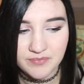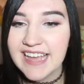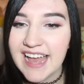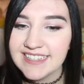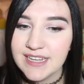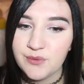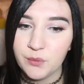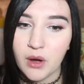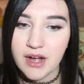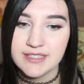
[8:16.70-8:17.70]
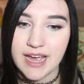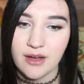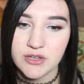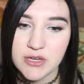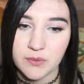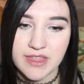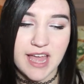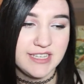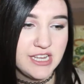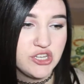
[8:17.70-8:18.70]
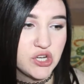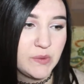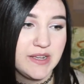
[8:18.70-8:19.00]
Cassie walked out where that teacher